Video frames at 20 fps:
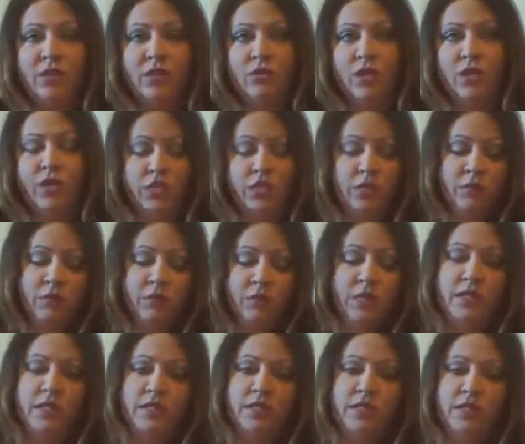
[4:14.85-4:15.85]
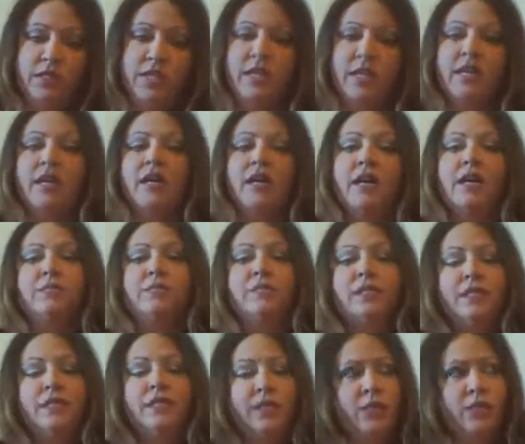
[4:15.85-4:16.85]
Okay, it's going to be on this day.
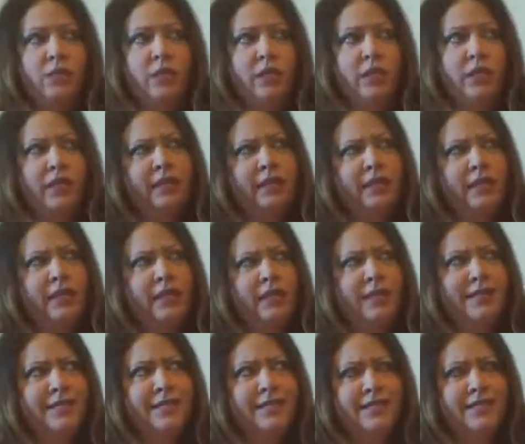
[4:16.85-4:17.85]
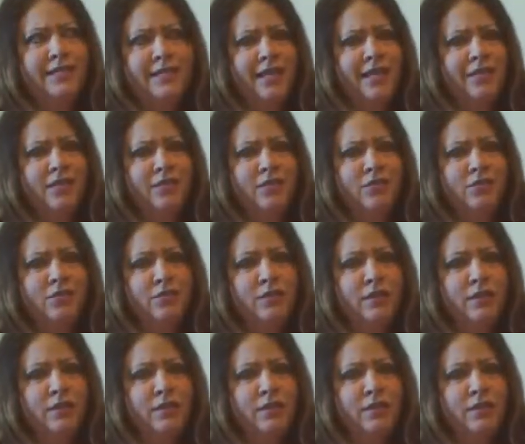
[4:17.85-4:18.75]
But you know what? Is he going to take you?